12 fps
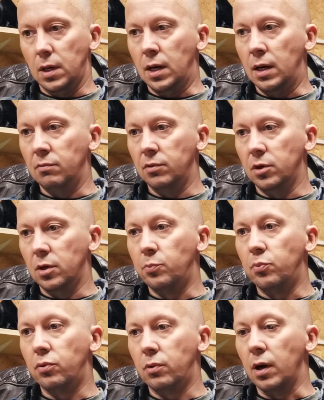I haven't got a
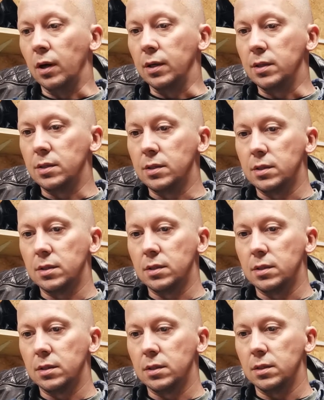
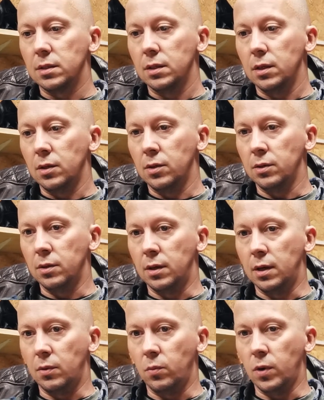price on
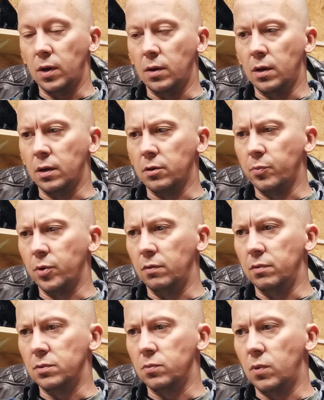
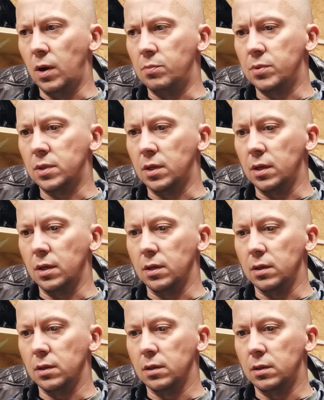Akrapovic's website.
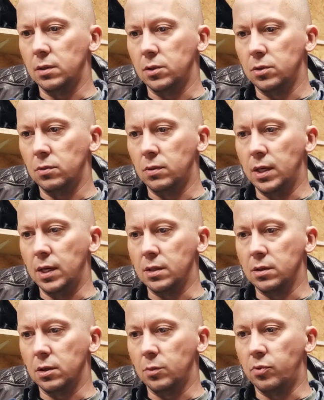Not sure why it
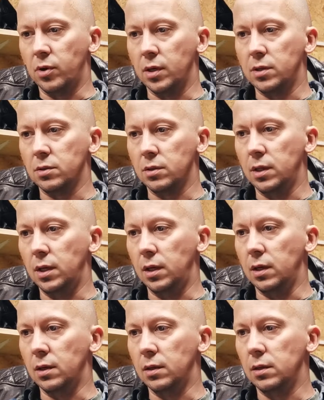hasn't got a price on
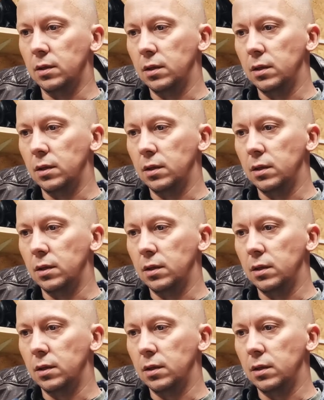here.